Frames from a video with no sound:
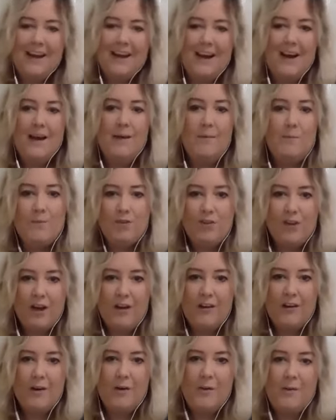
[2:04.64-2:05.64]
I'm
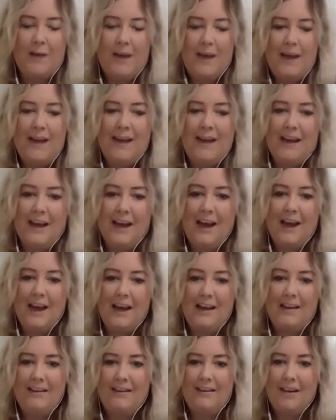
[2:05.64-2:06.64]
Sian Conway
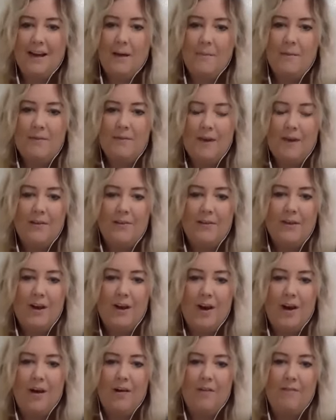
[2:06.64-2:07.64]
and I'm the founder
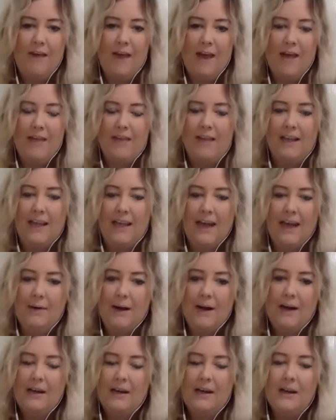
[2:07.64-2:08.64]
of Ethical
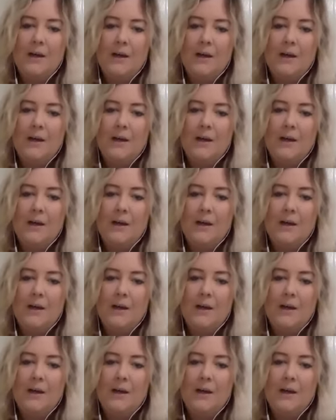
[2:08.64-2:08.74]
Hour.